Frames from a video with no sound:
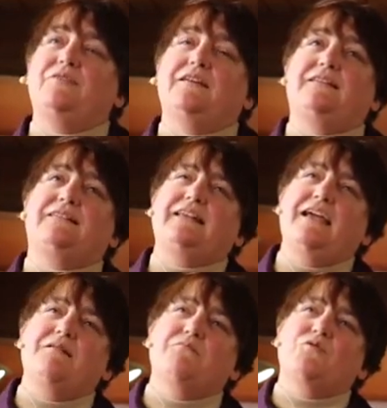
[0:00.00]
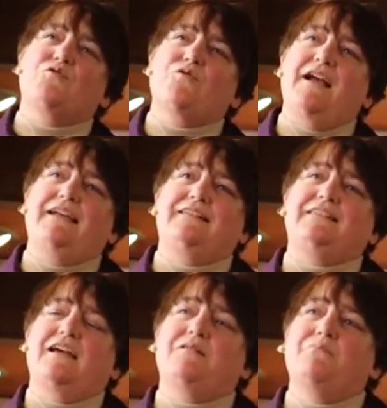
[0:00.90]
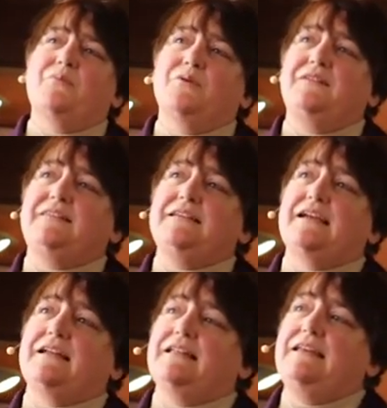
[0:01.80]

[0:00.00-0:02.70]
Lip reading: the same grace and mercy and